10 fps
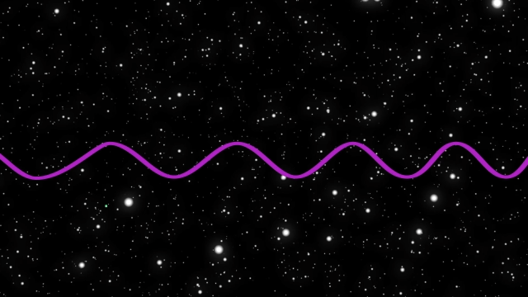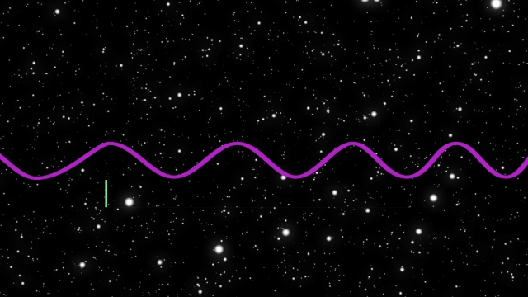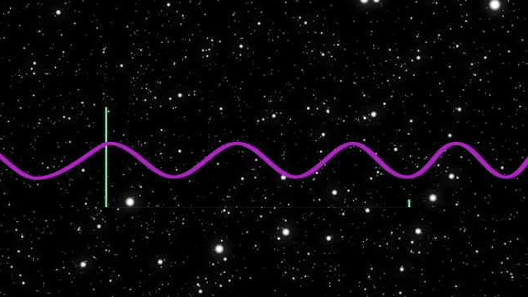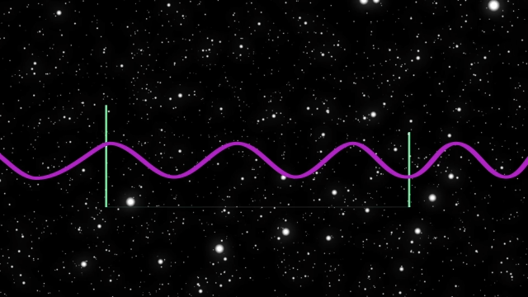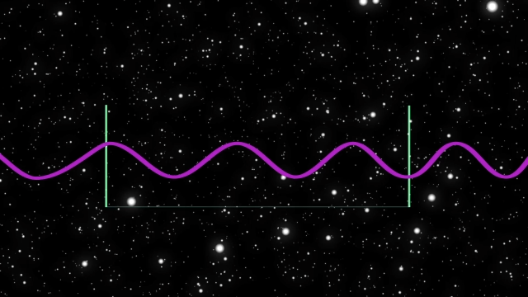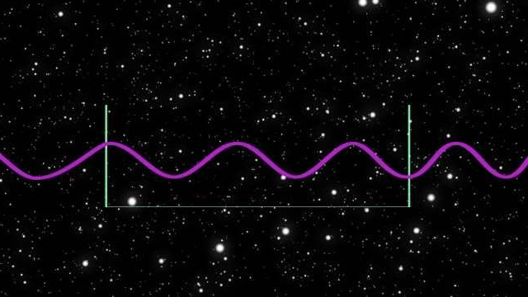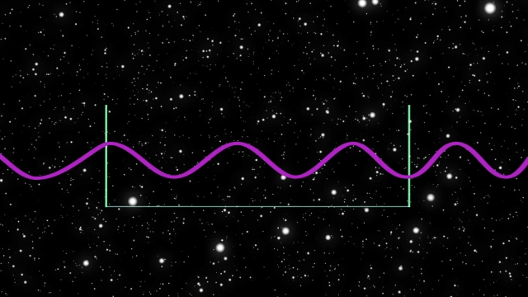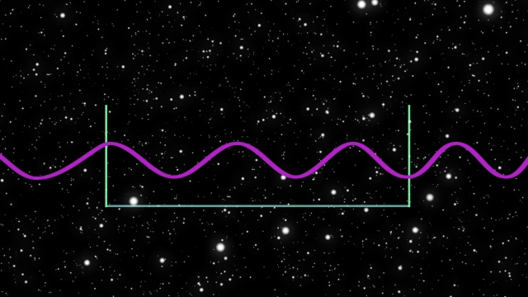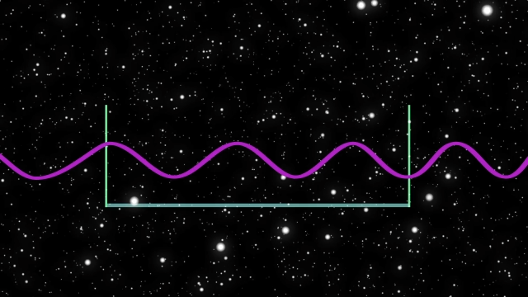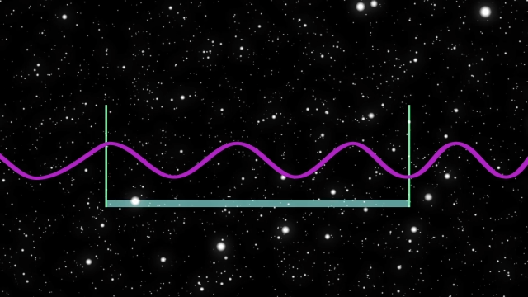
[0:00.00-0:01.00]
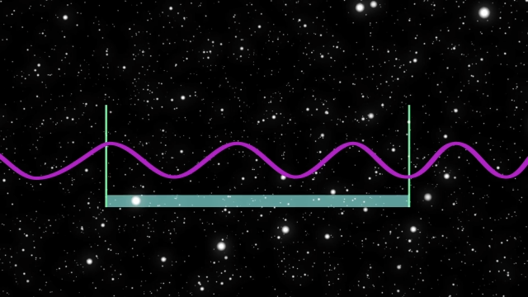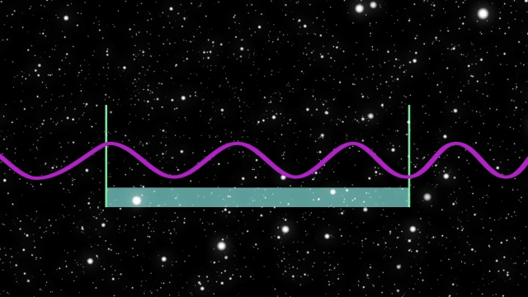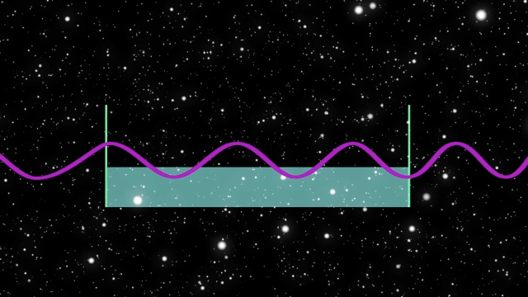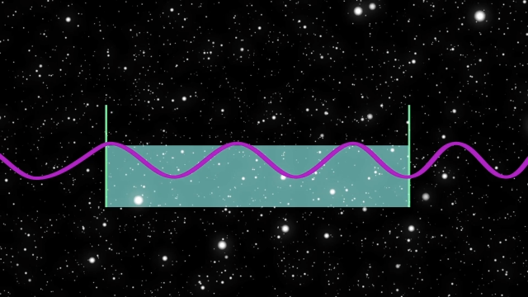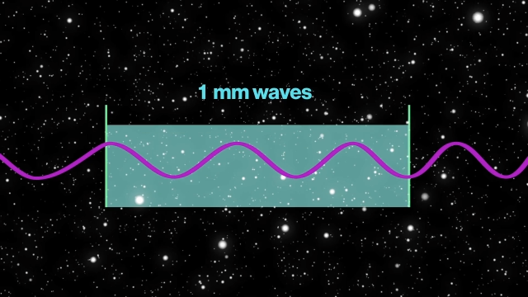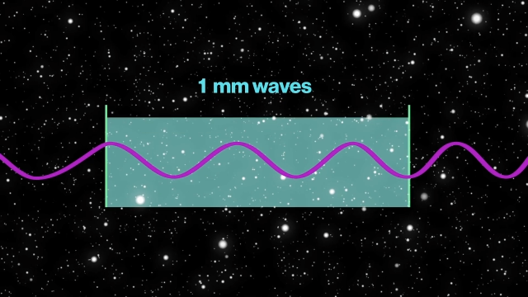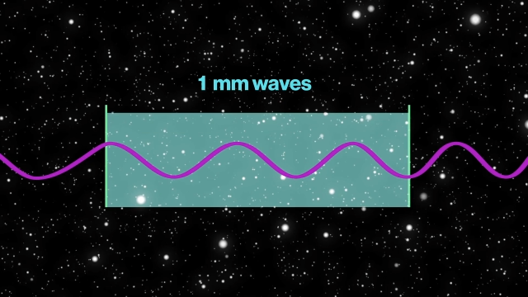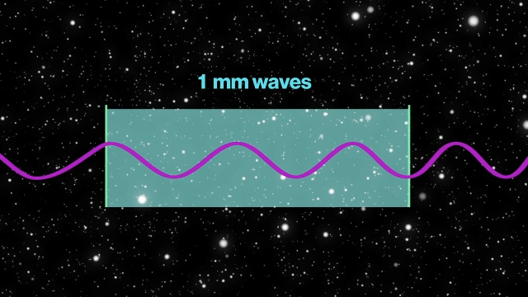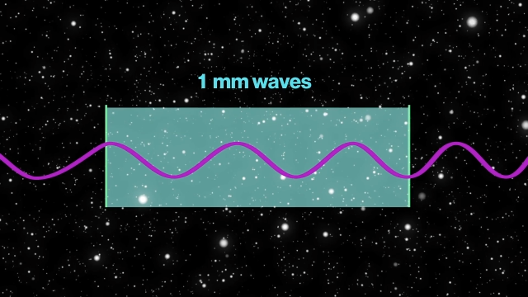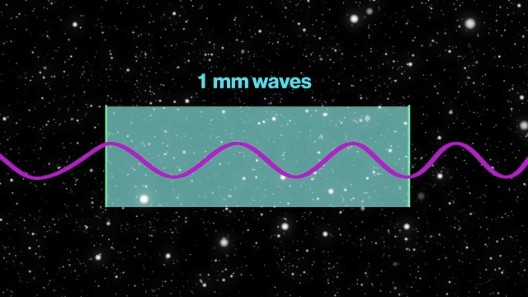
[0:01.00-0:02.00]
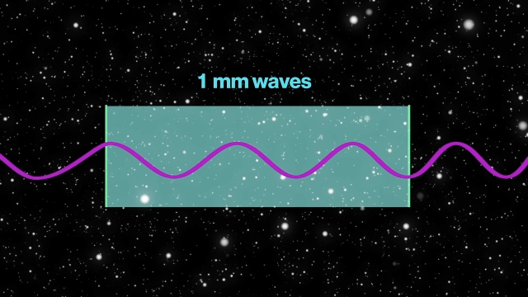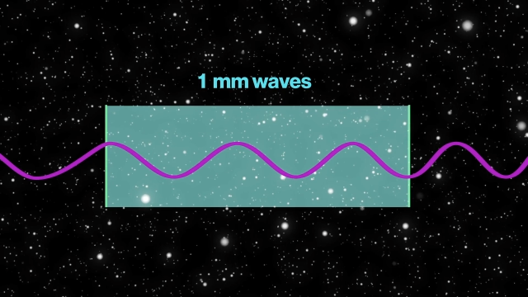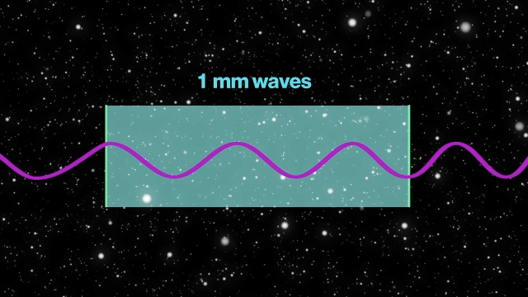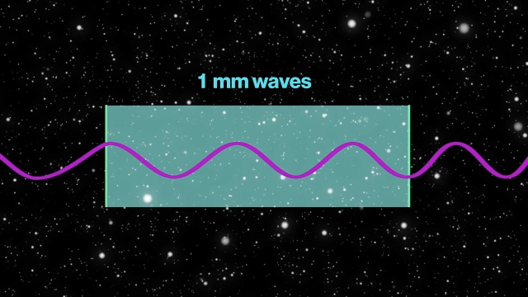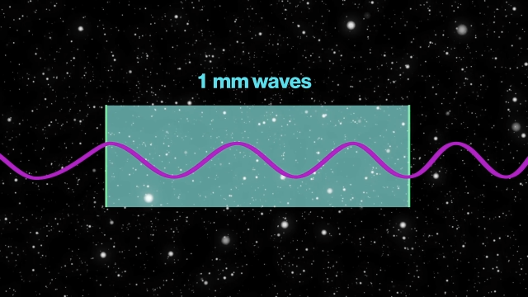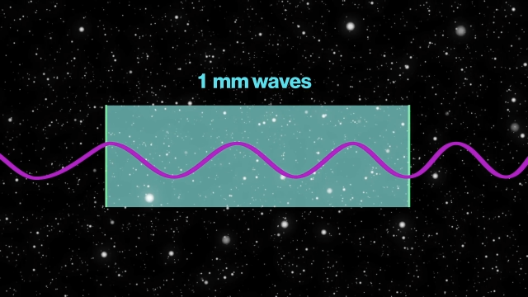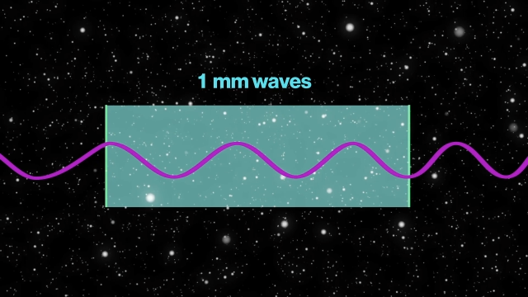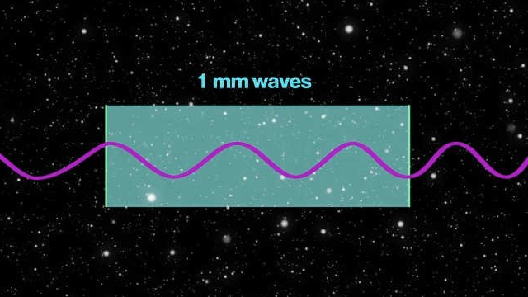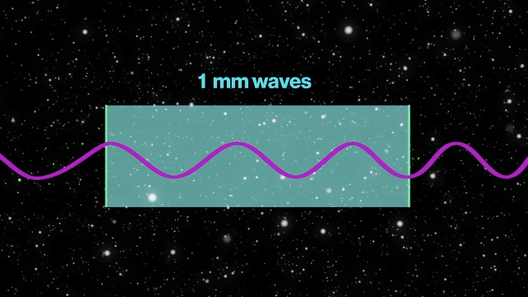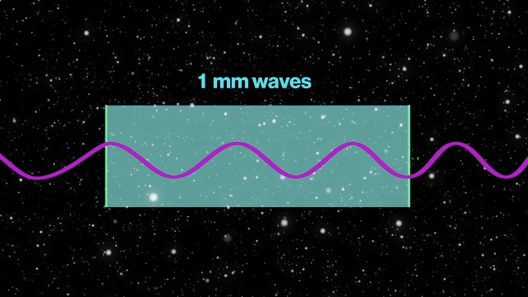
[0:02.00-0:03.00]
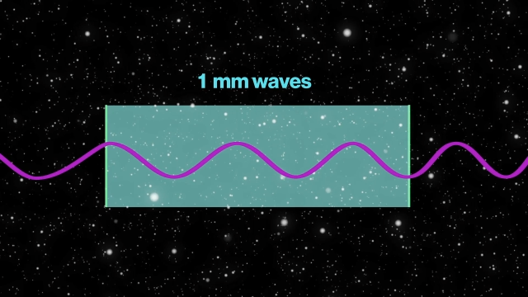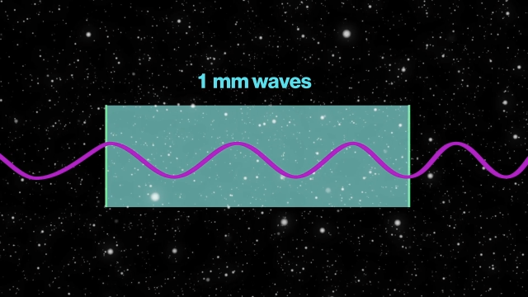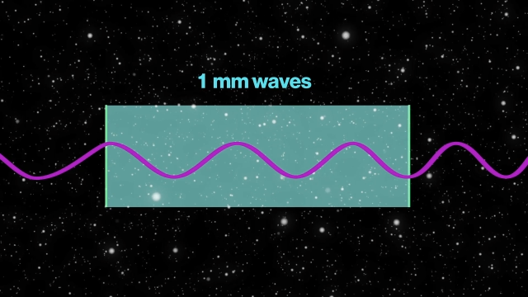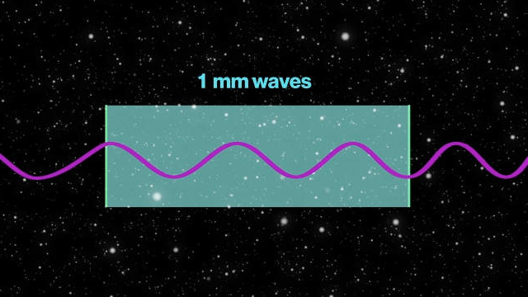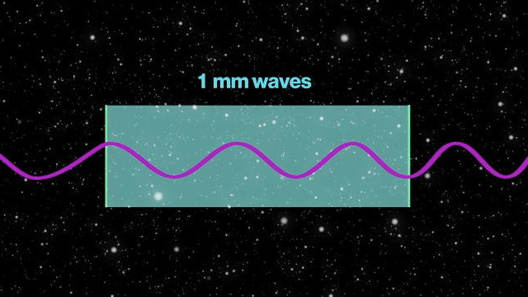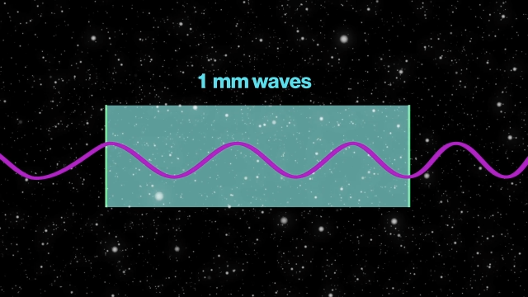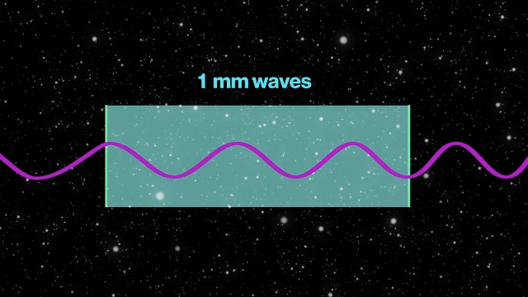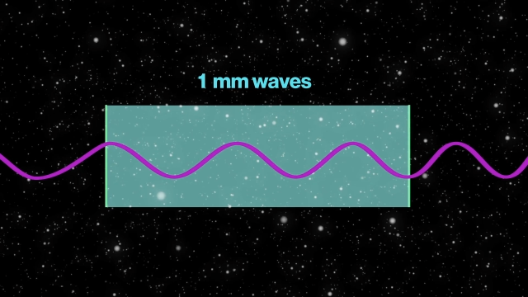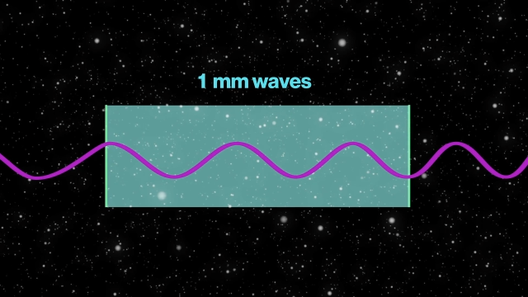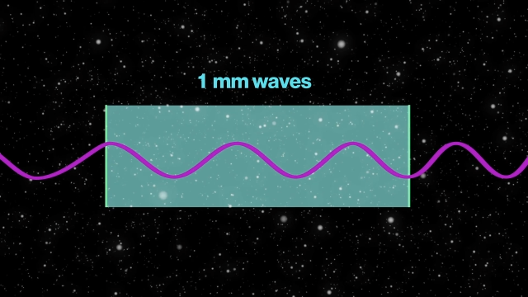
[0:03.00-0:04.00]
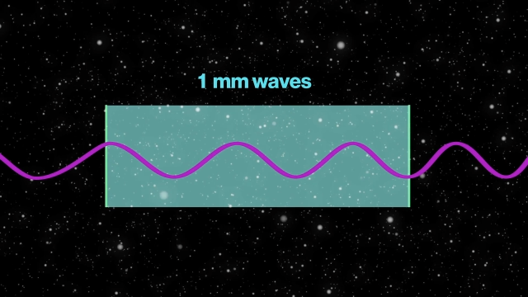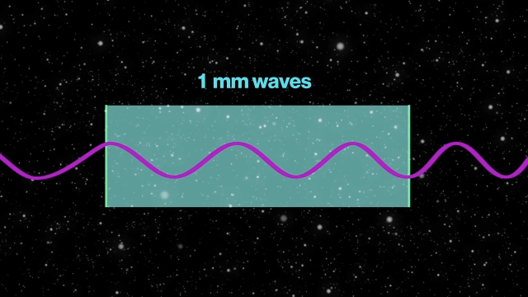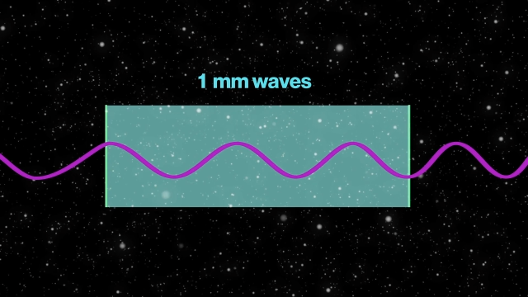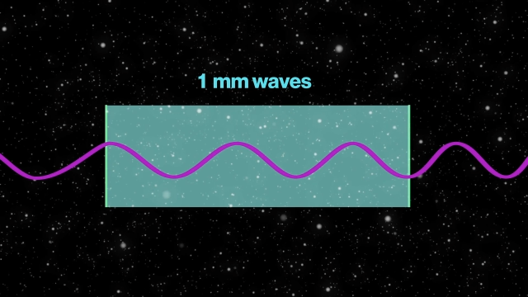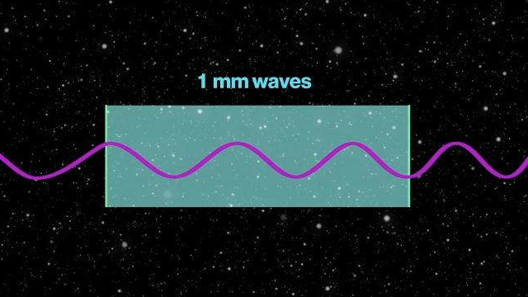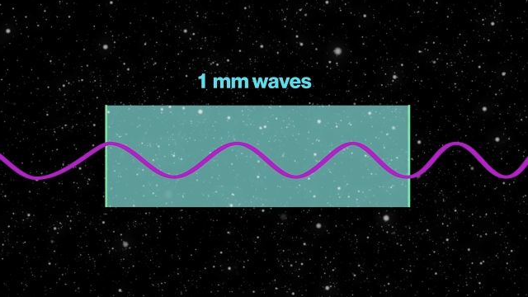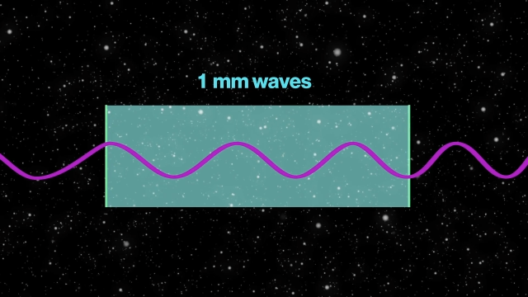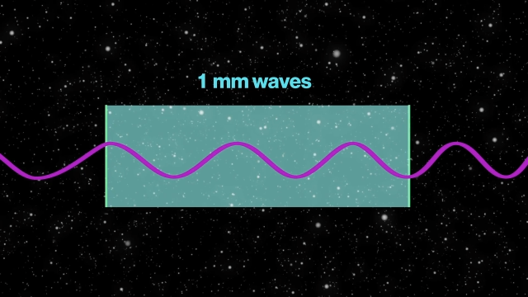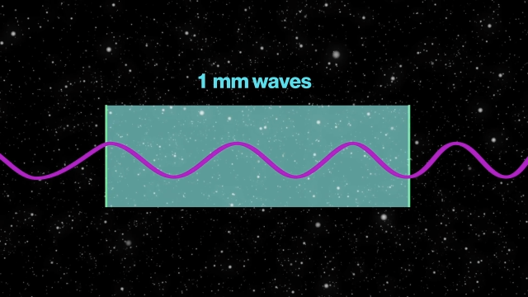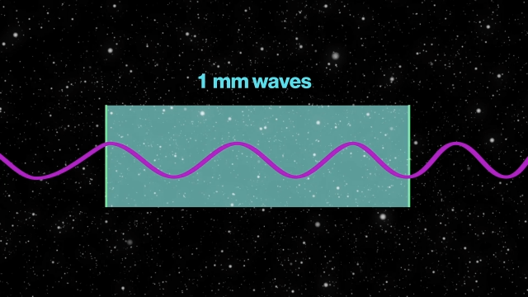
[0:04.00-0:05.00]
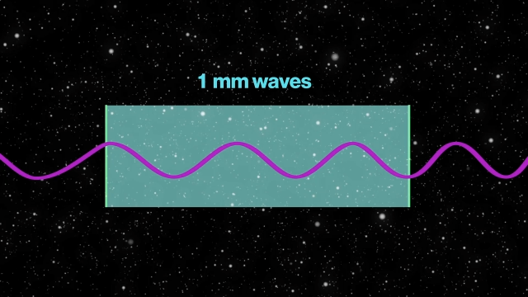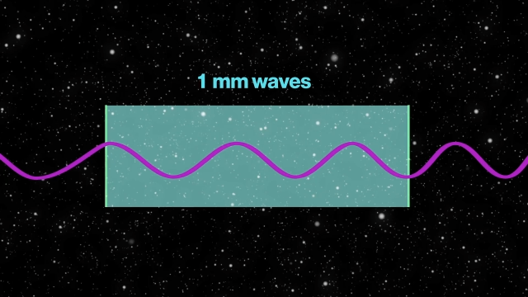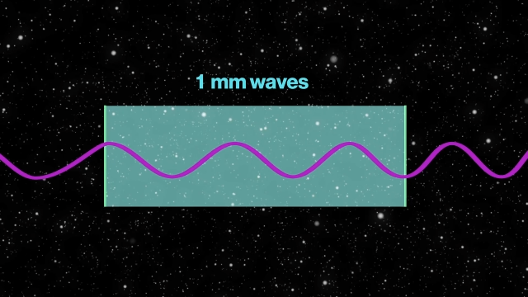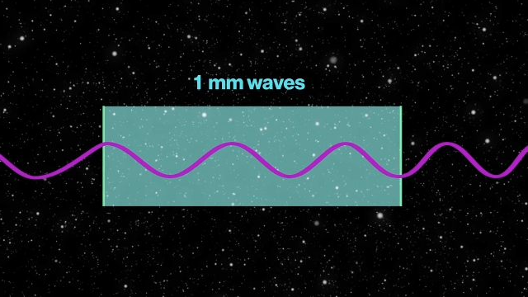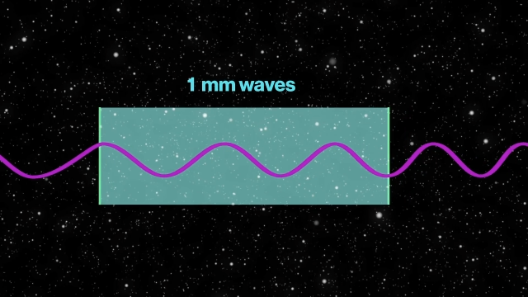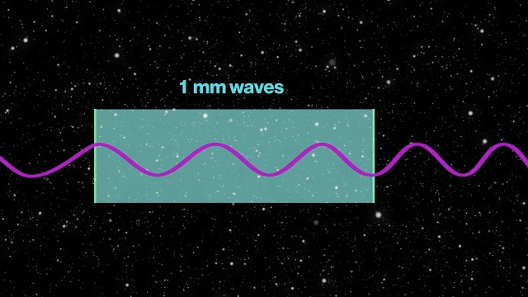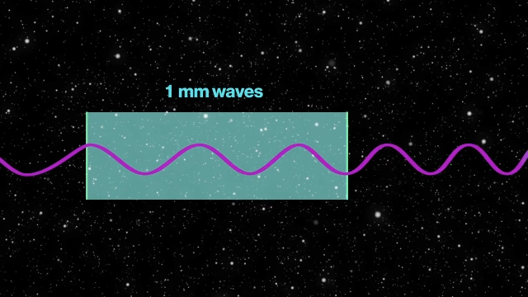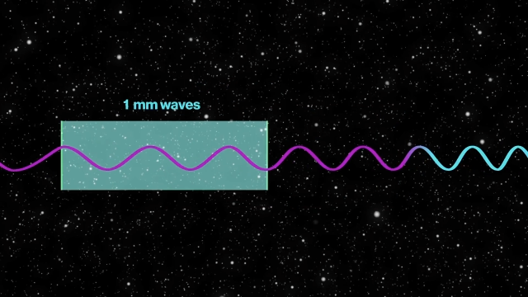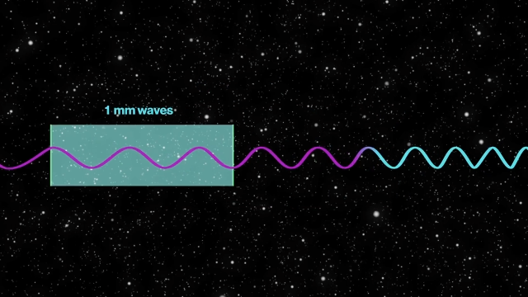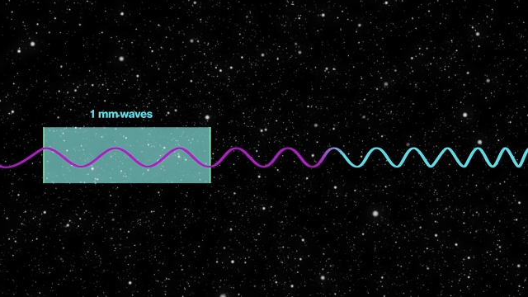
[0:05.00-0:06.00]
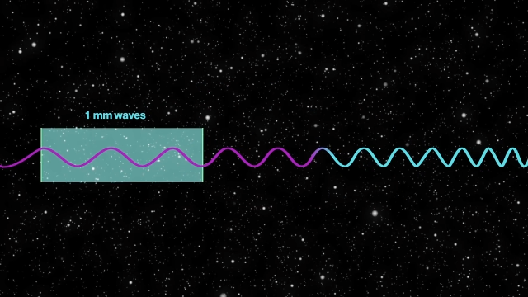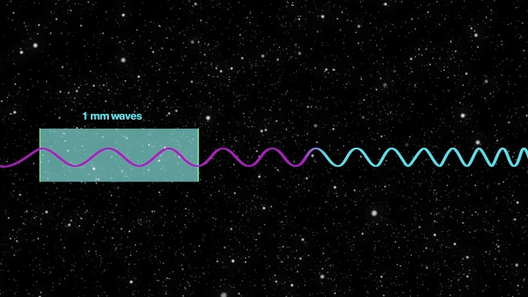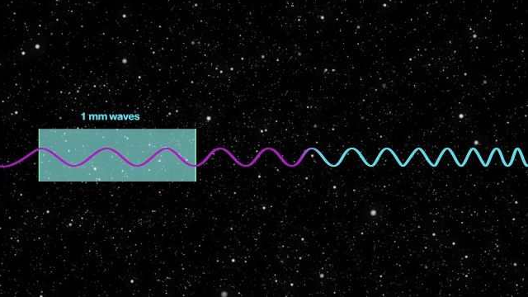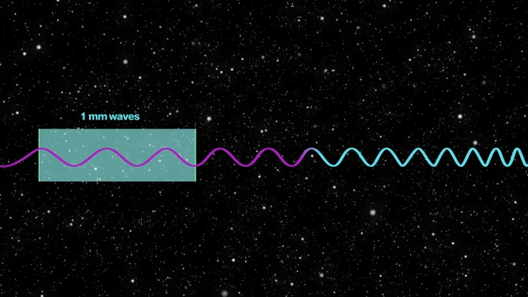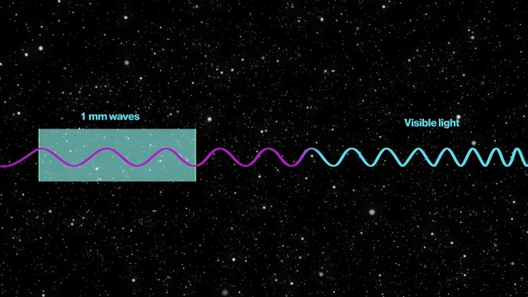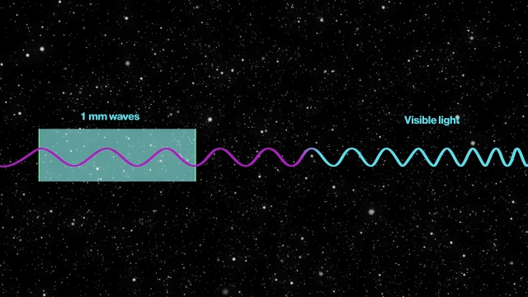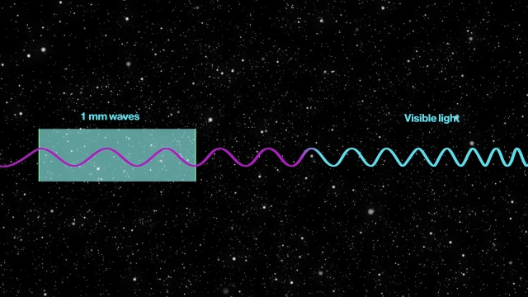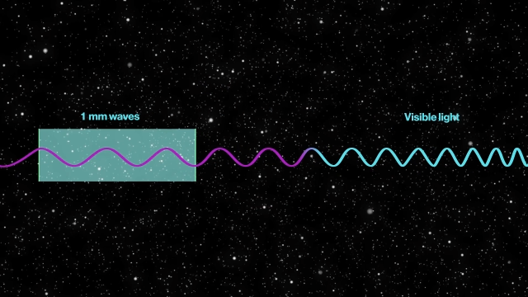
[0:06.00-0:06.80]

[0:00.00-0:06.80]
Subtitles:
(no speaker visible)